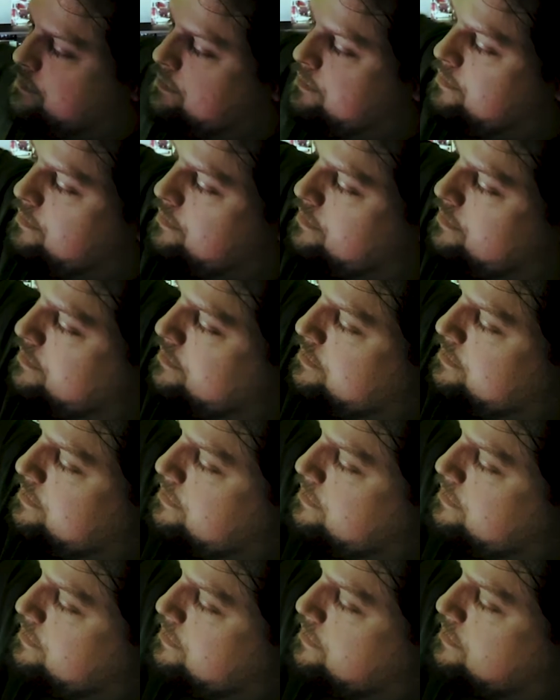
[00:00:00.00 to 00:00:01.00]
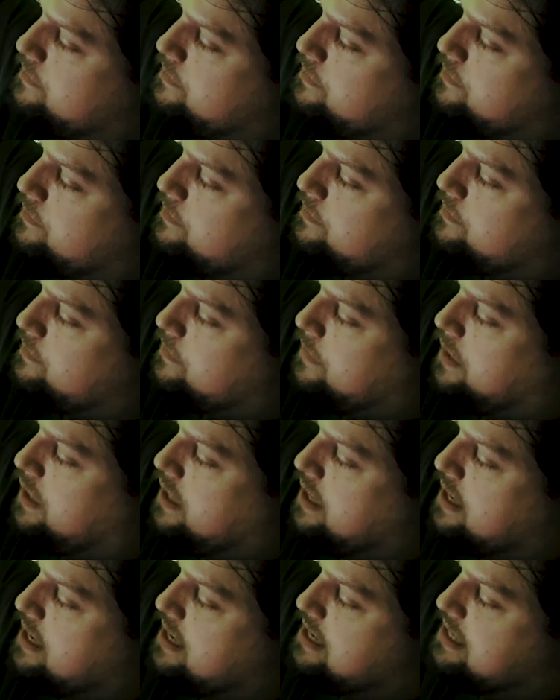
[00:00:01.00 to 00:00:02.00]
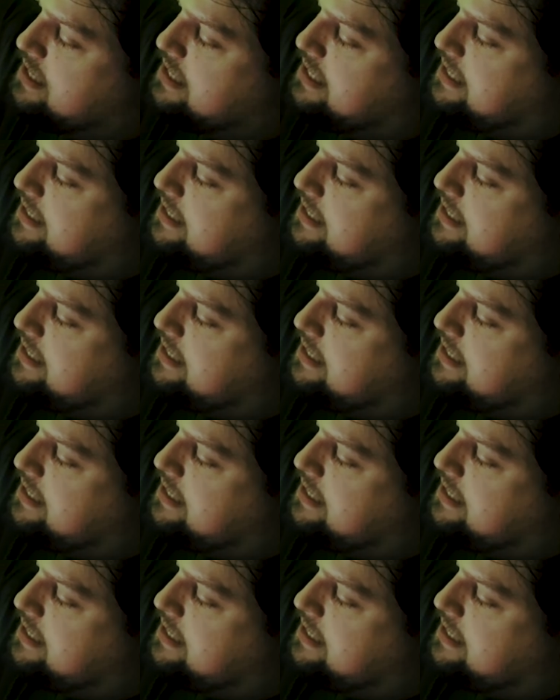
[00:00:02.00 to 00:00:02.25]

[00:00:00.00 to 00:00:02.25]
(silence)